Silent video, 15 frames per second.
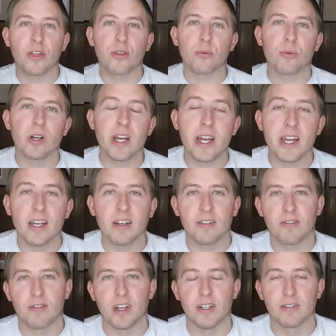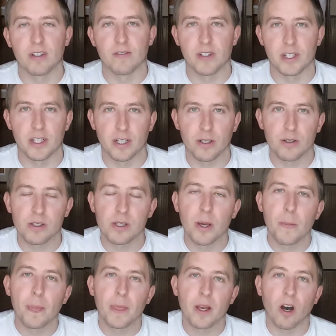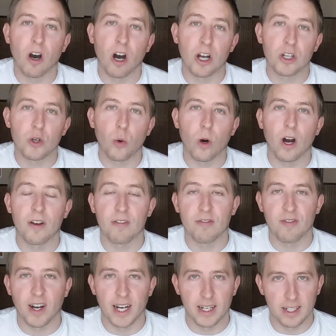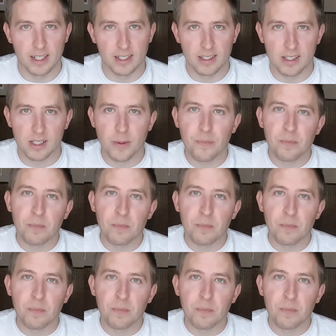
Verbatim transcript: three favorite videos on quant finance.